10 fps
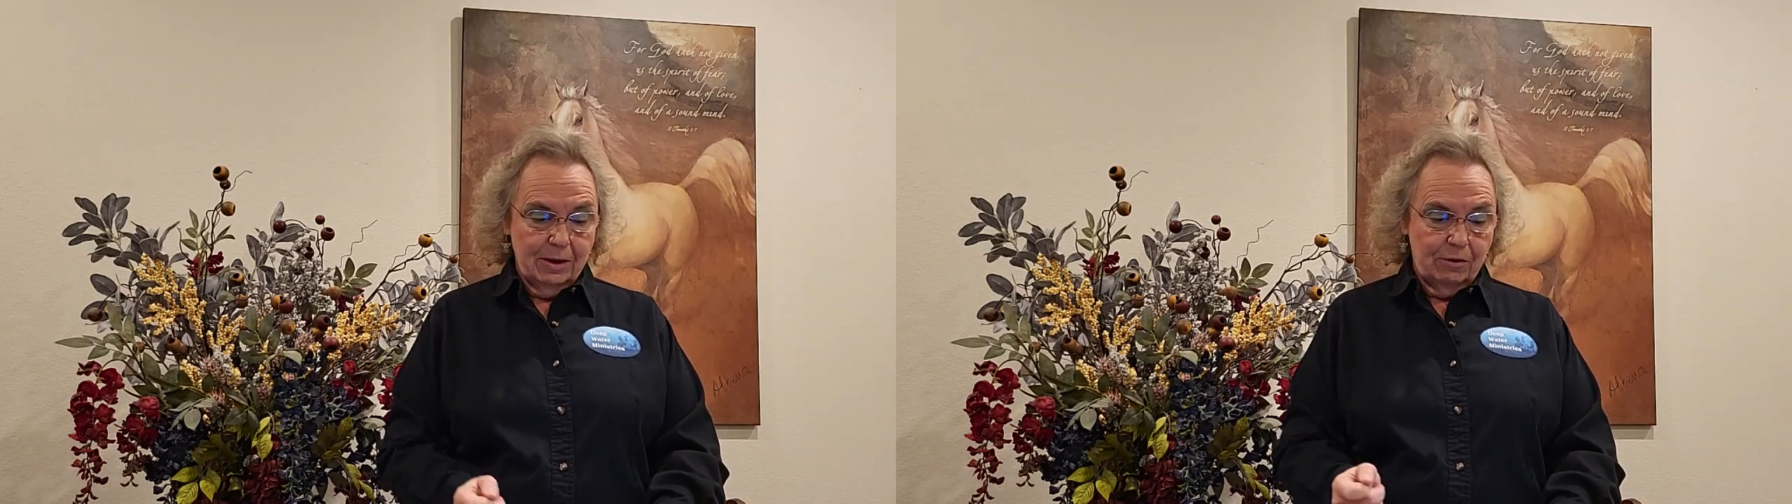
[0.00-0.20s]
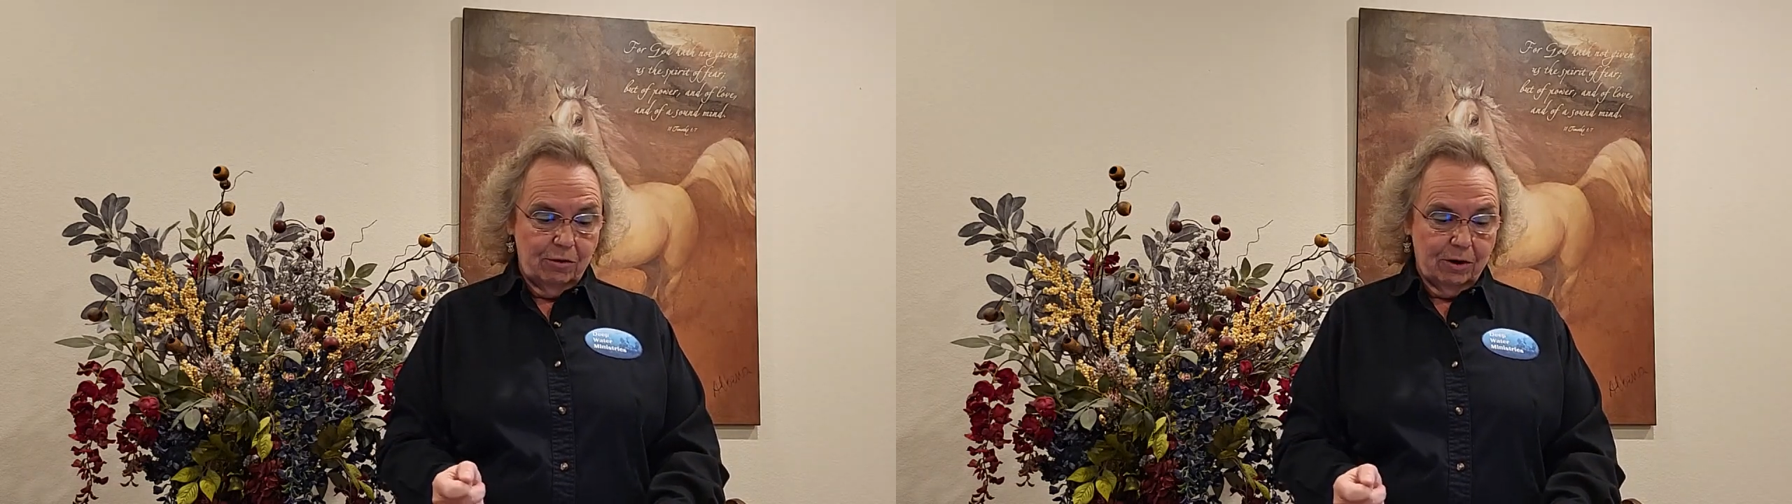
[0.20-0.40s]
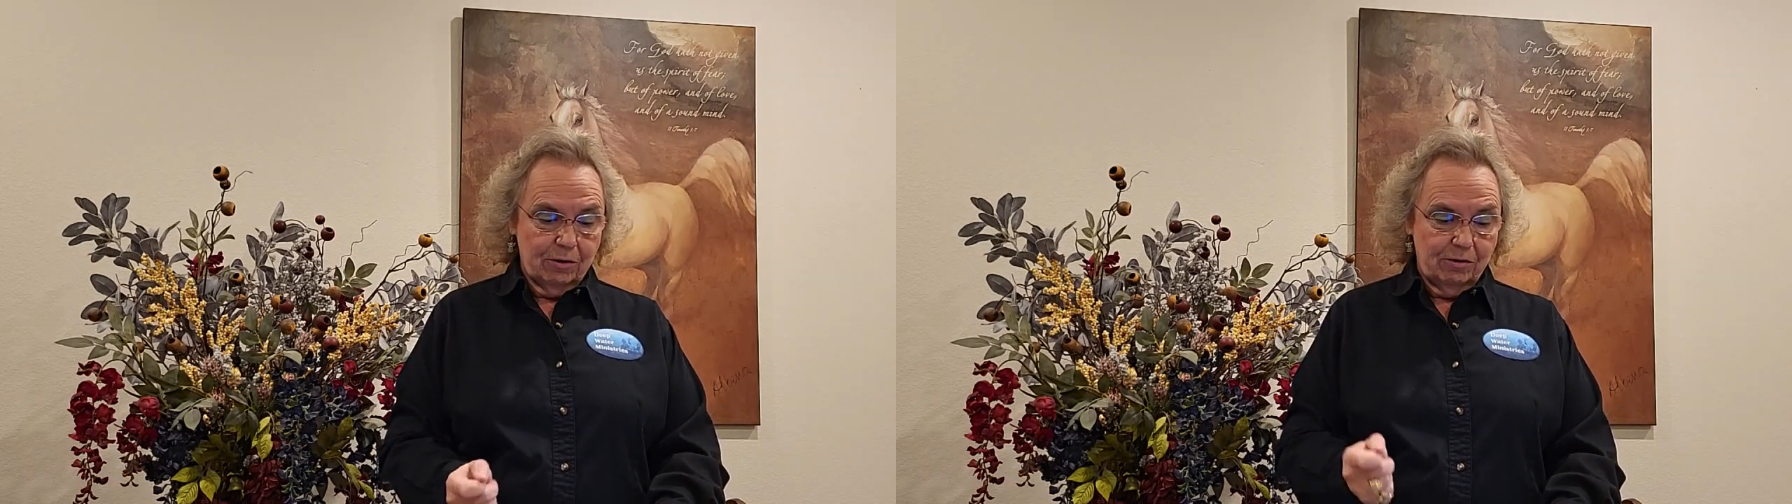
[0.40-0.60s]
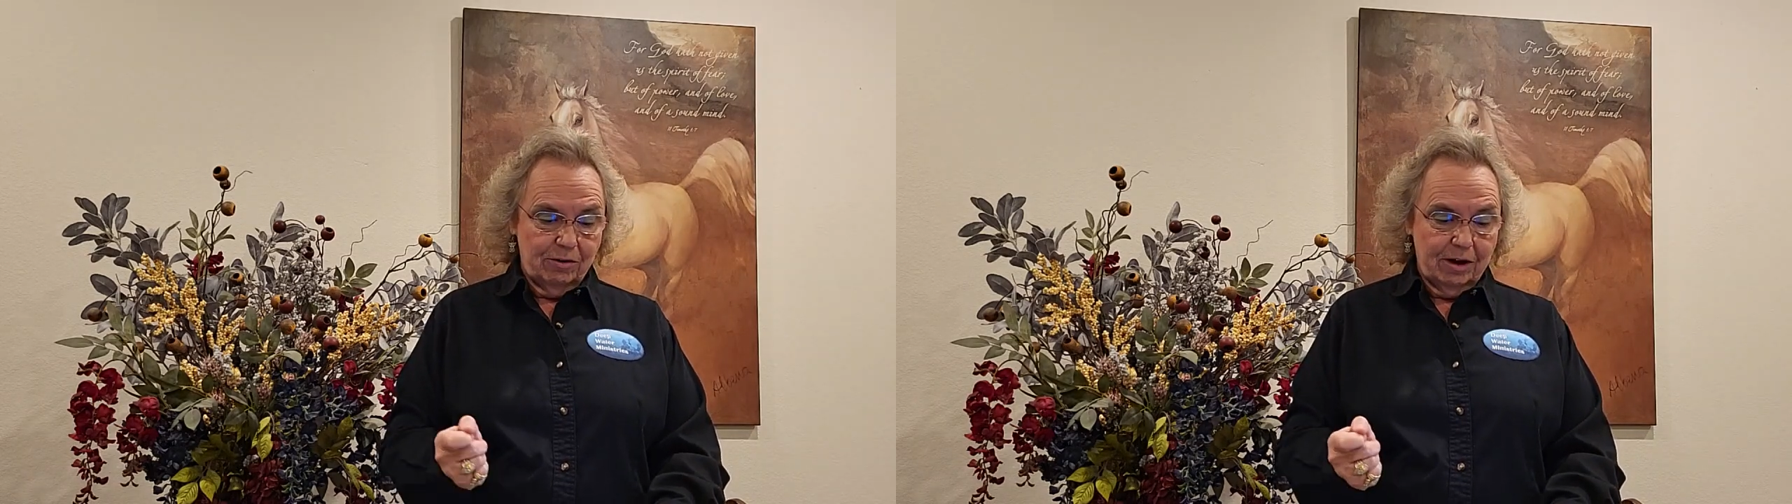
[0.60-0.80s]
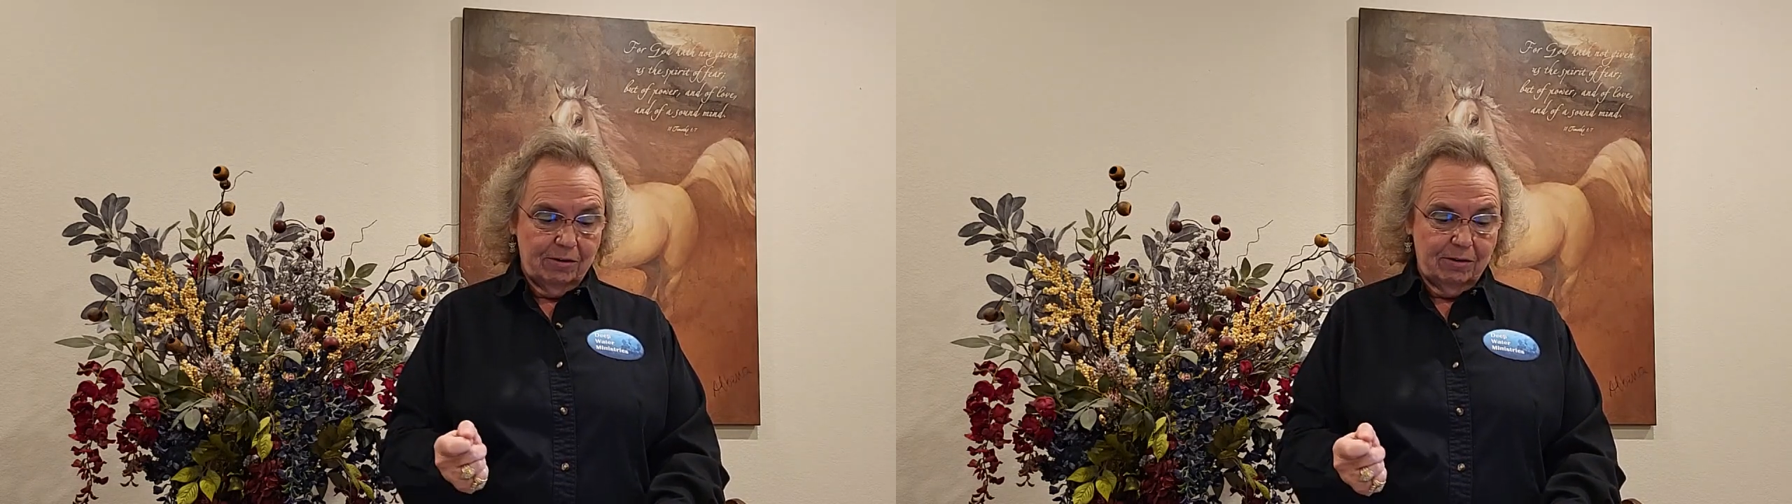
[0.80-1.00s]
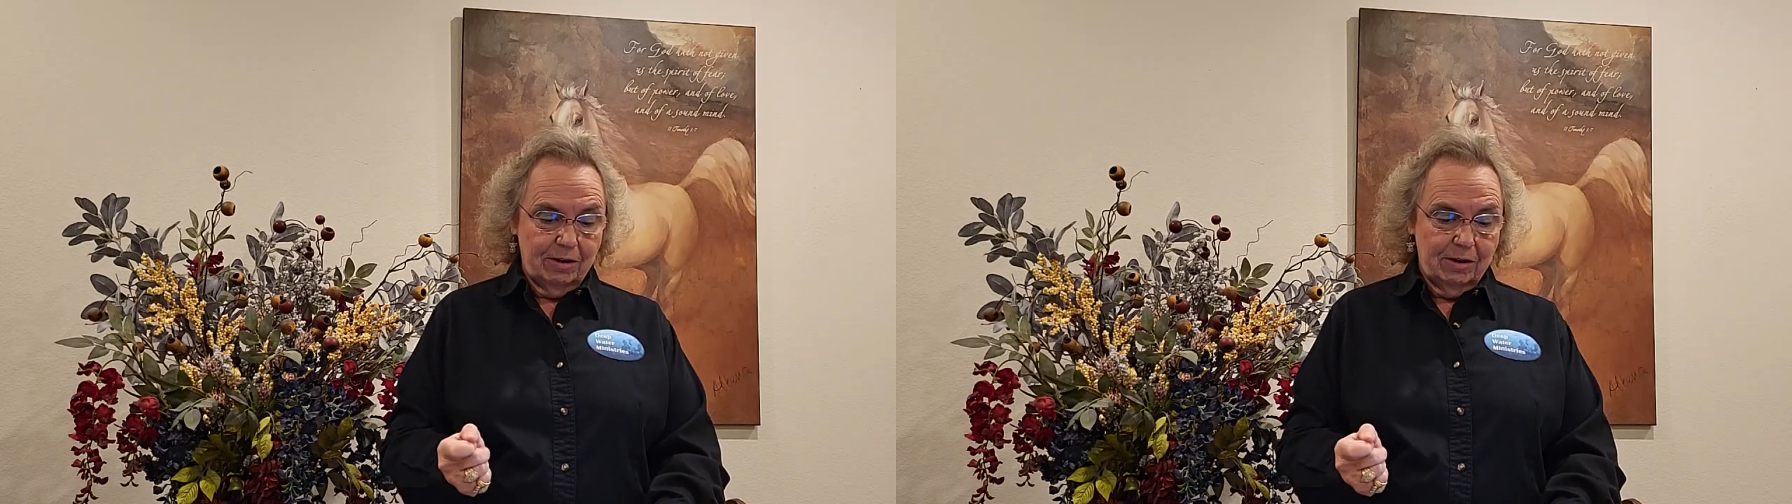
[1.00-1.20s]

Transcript: The trucker says,